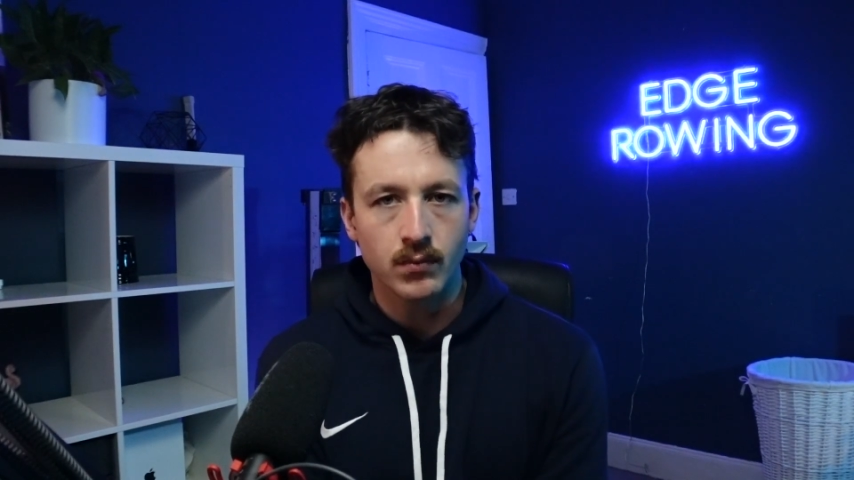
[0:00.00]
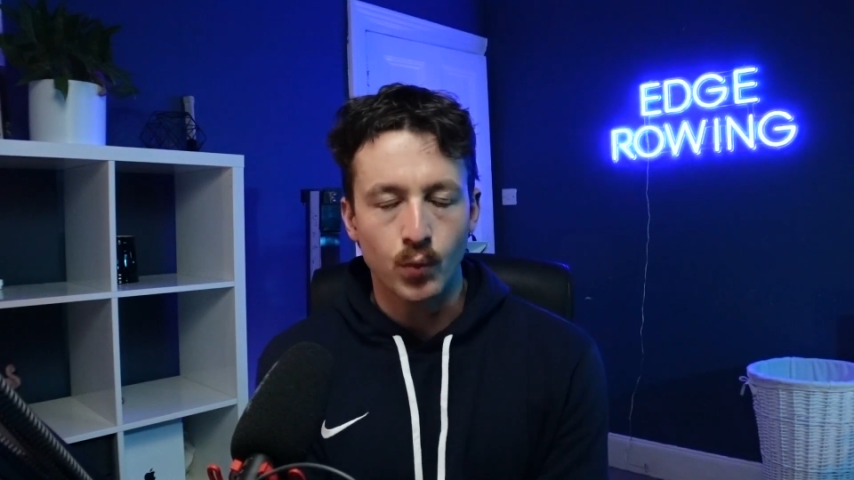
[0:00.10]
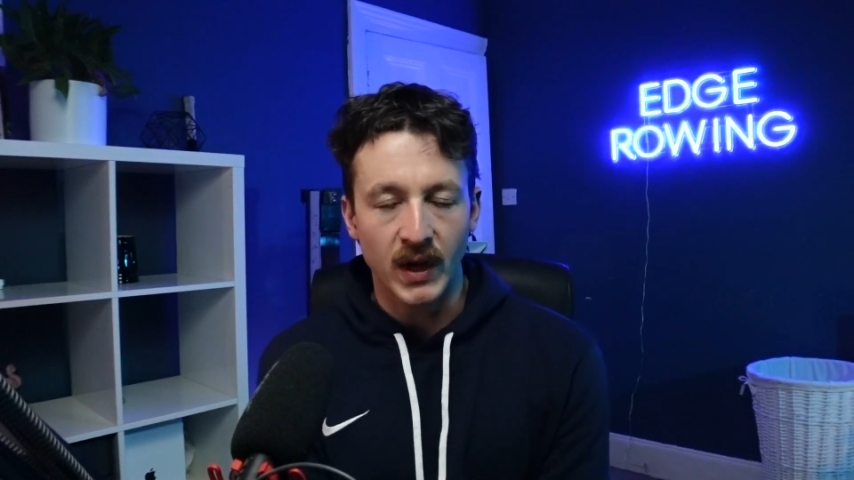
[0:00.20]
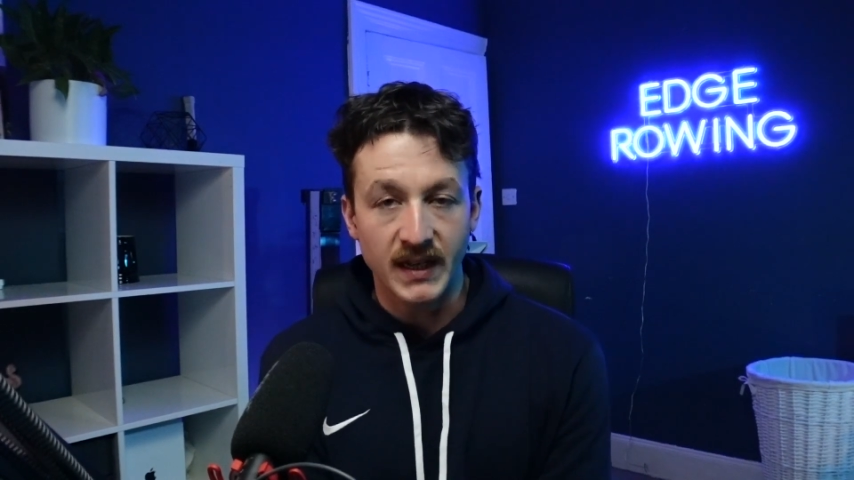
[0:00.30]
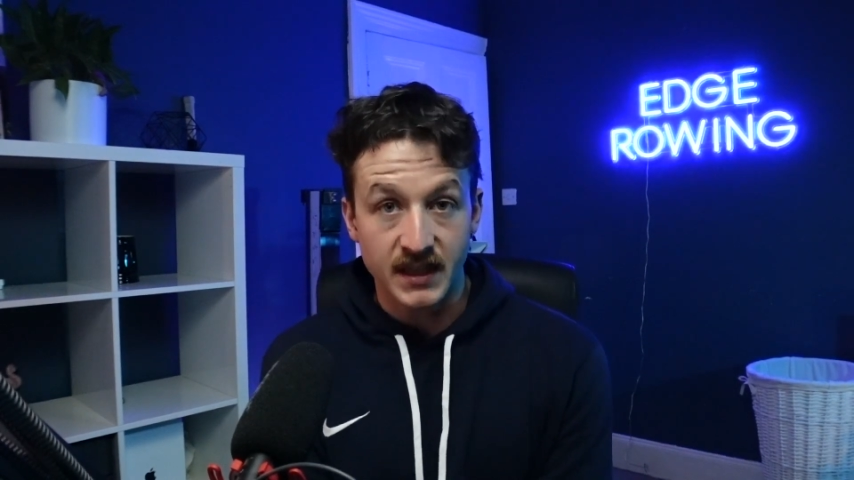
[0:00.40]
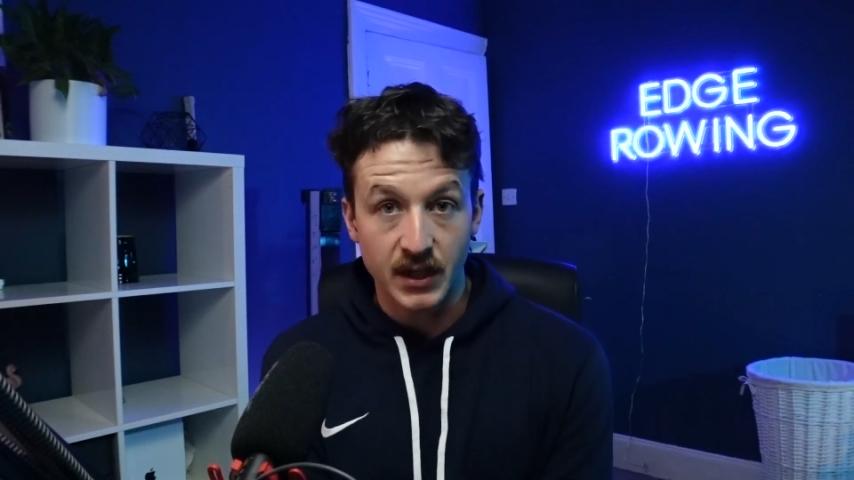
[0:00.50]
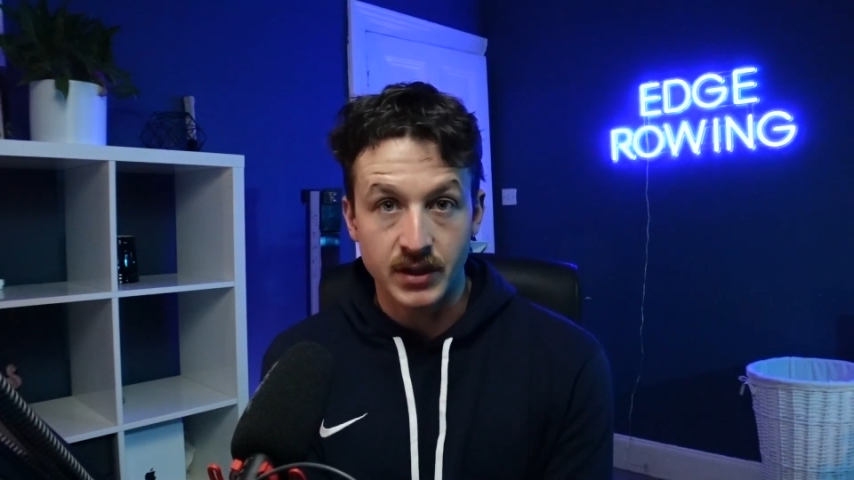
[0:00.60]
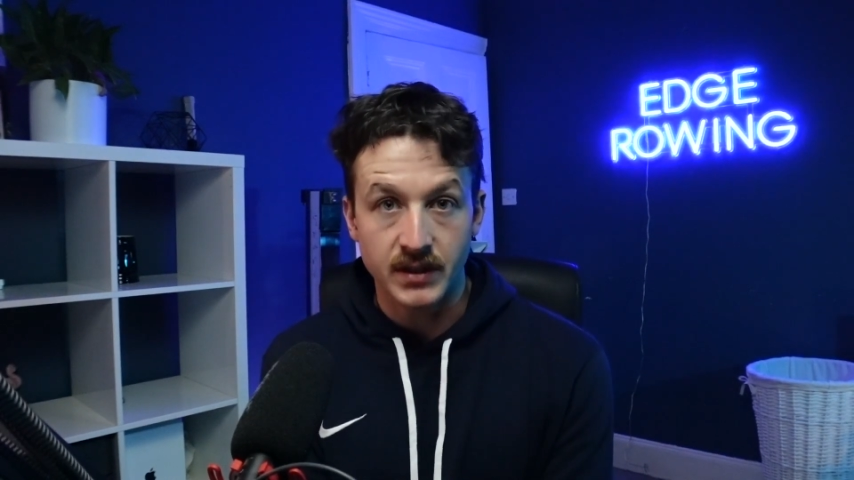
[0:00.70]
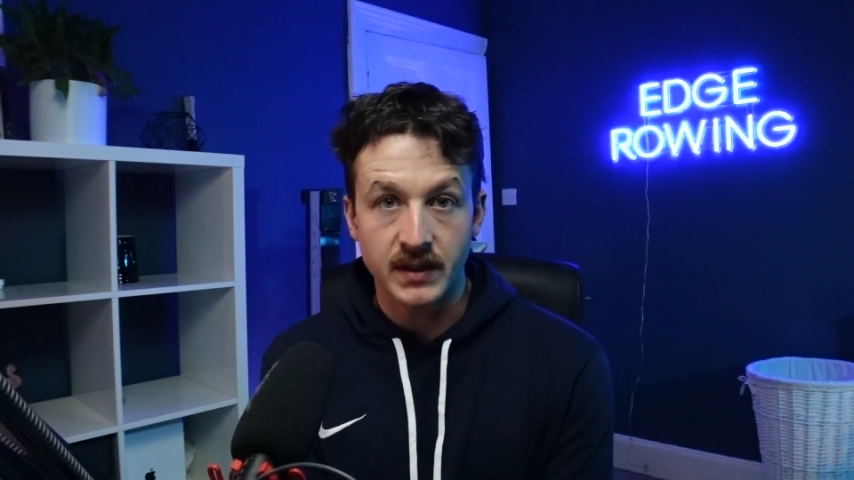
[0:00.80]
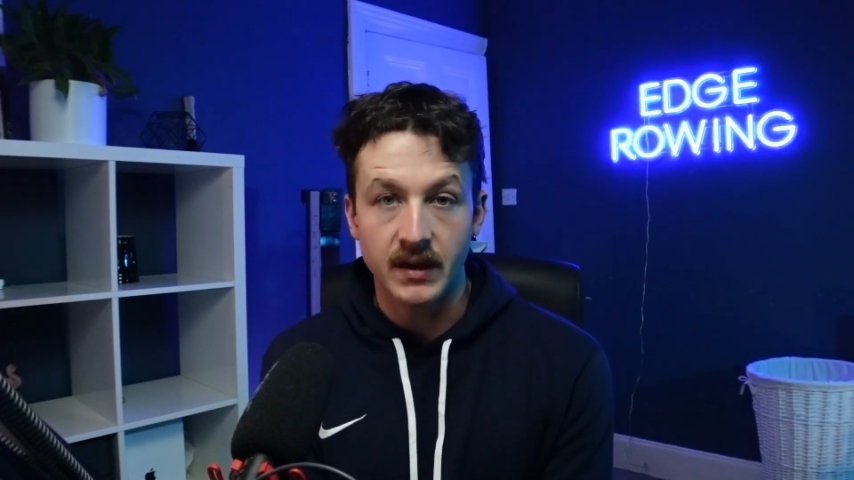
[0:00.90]
weight
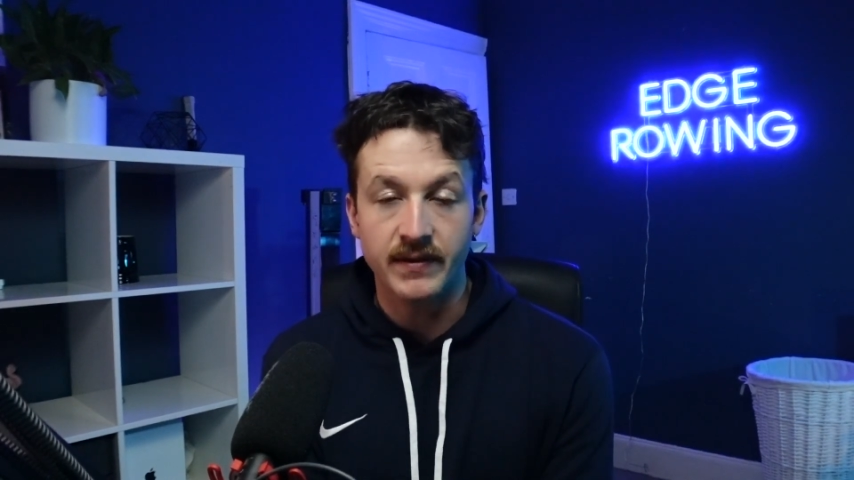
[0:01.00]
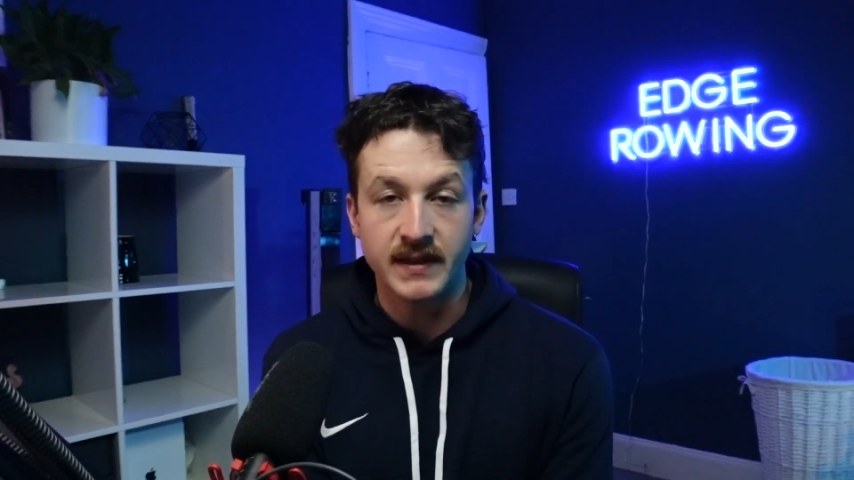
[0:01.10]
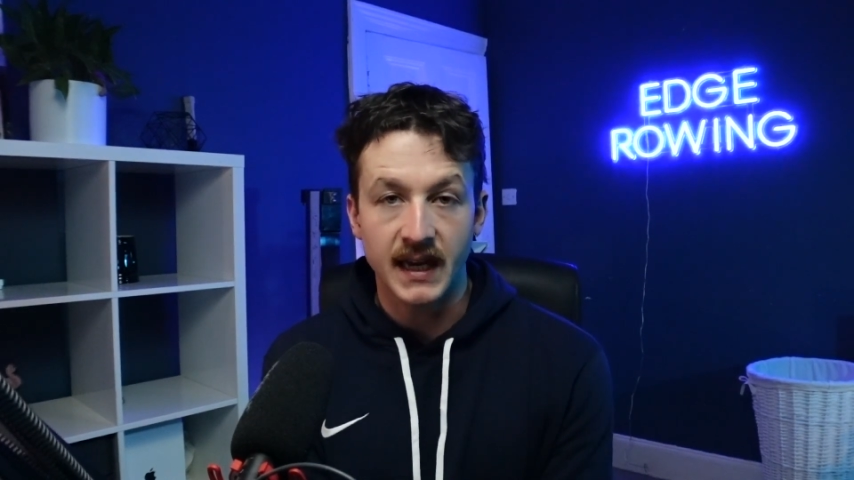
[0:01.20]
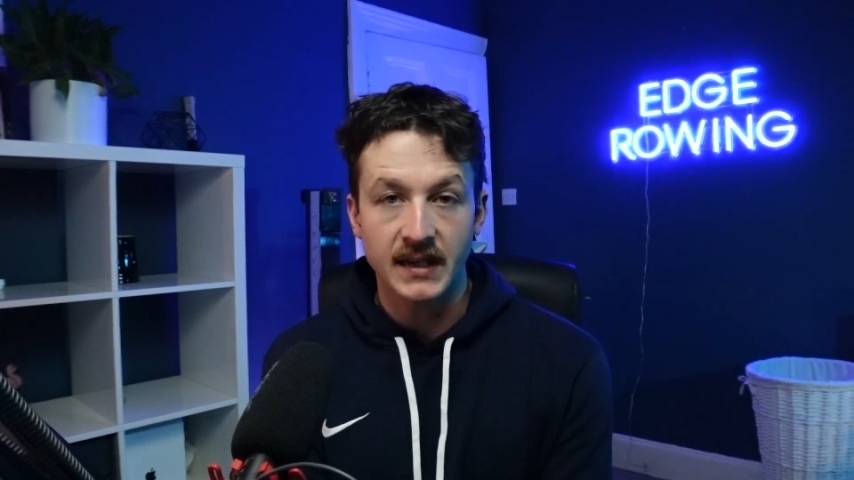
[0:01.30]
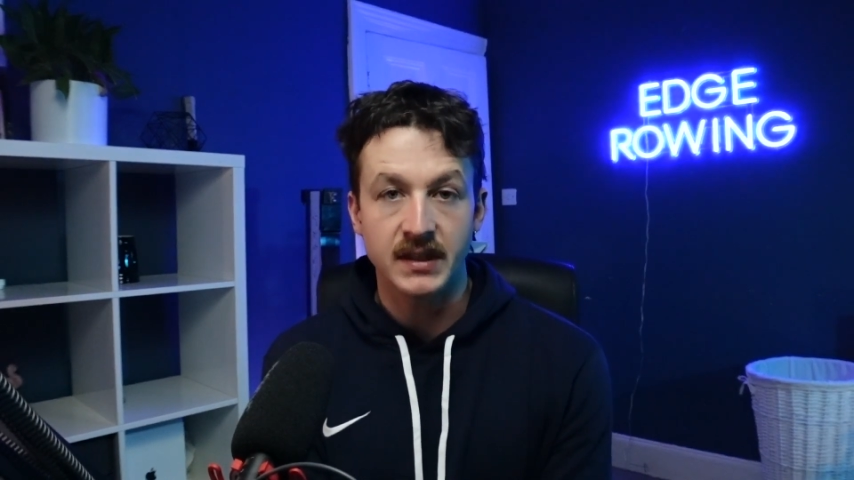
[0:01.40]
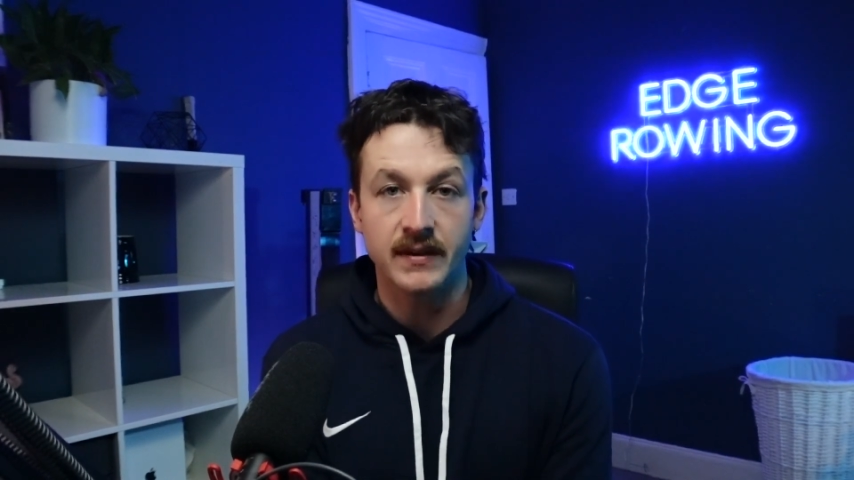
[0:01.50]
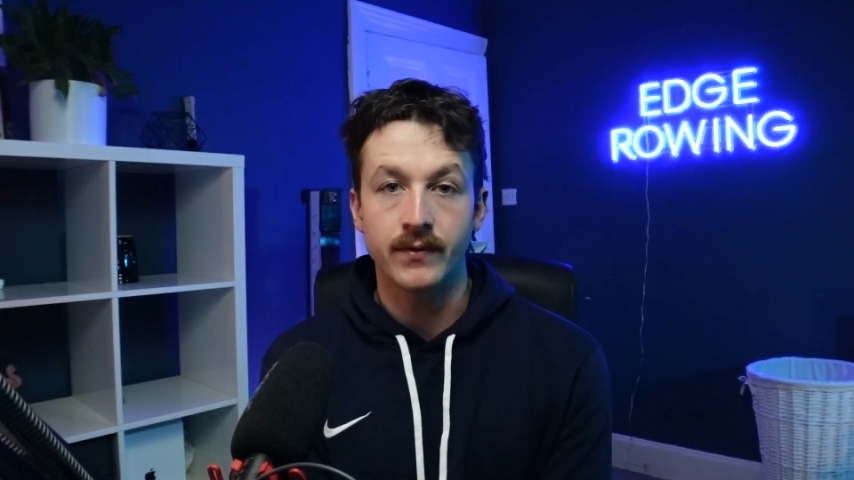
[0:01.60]
sessions that are fantastic